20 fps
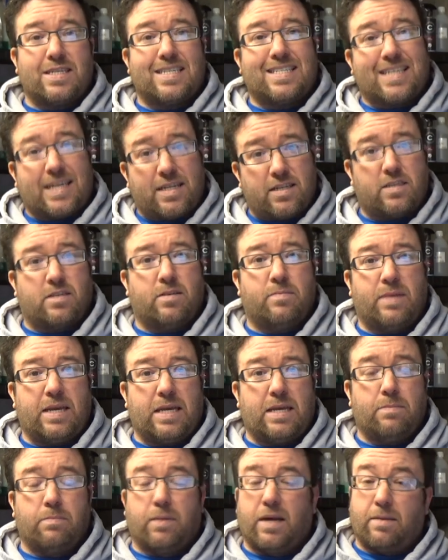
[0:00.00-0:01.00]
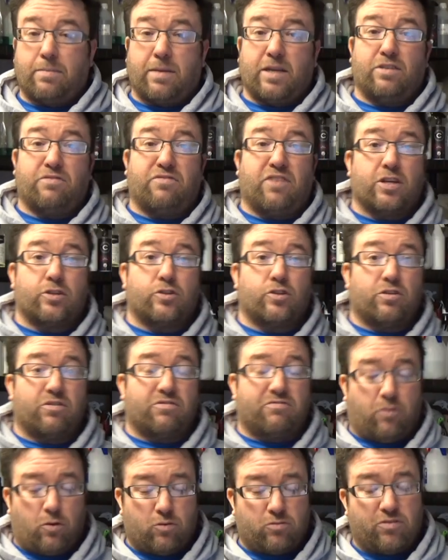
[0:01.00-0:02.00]
sent to me by a manufacturer
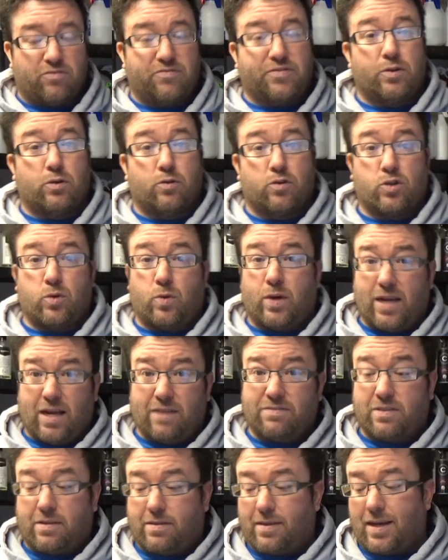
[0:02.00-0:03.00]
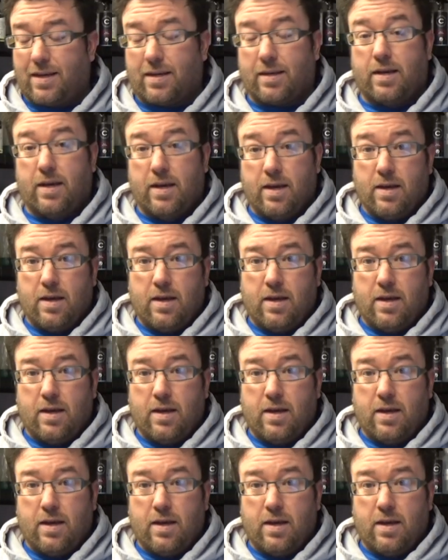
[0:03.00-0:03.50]
for review, so I have to thank